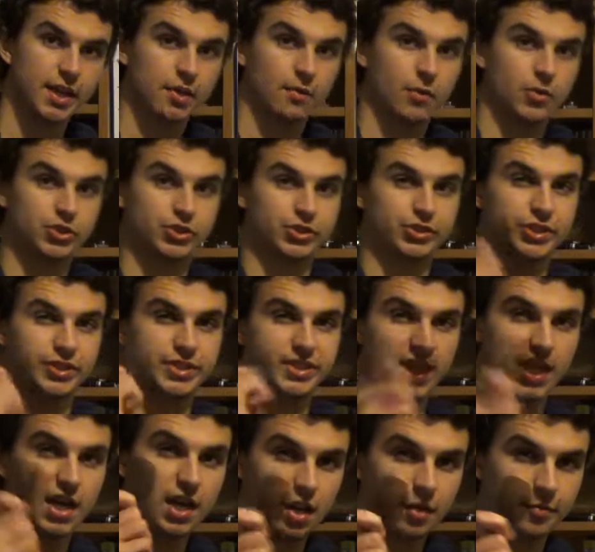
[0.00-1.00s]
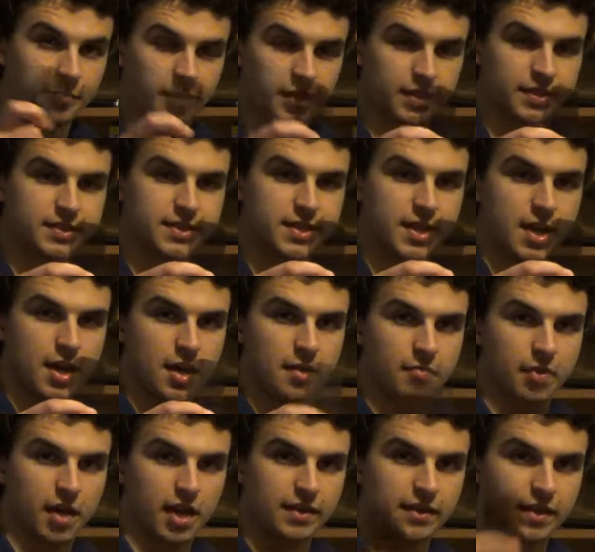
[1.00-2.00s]
which is determined
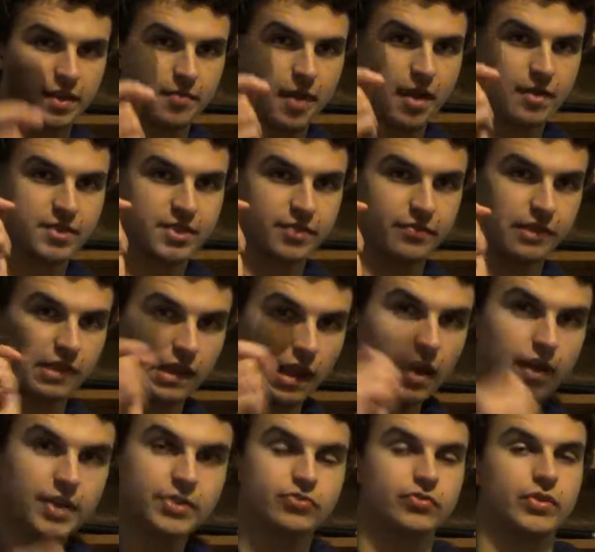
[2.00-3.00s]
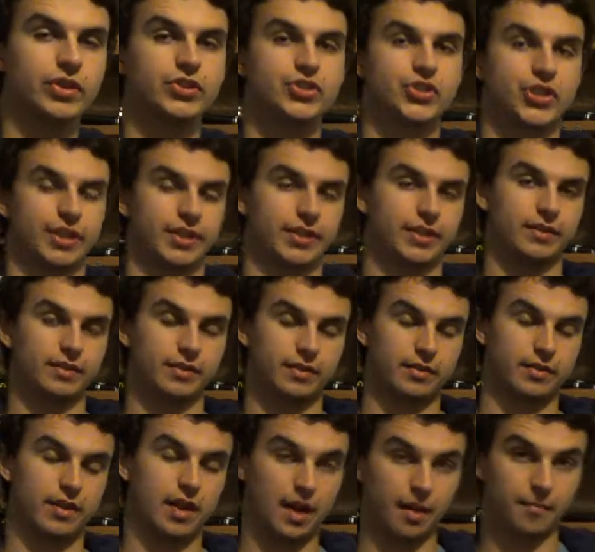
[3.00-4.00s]
by the amount of light reaching
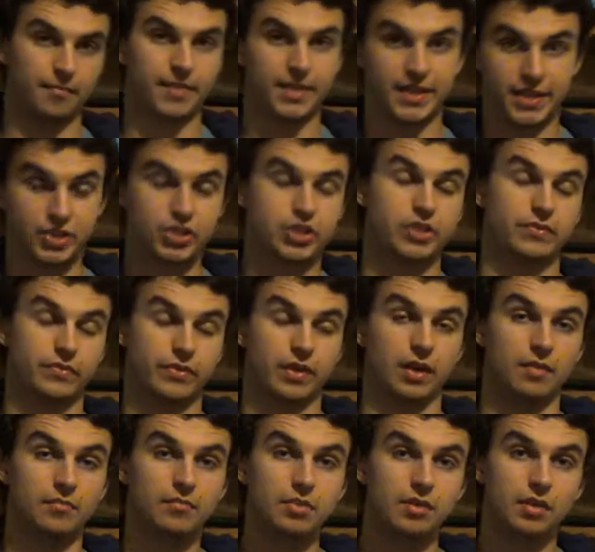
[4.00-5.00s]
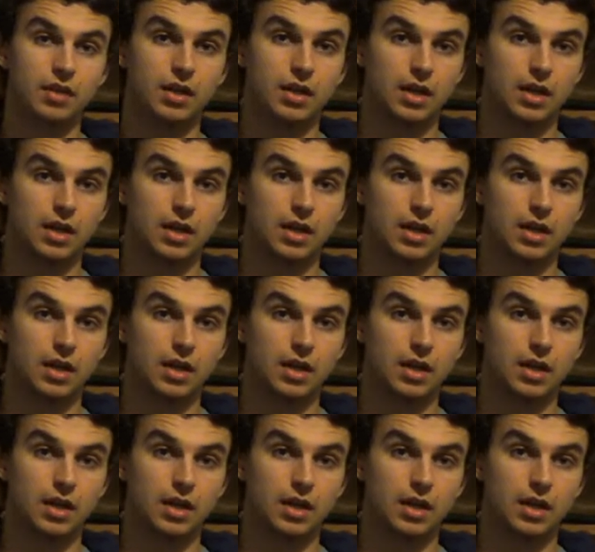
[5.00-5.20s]
each of them,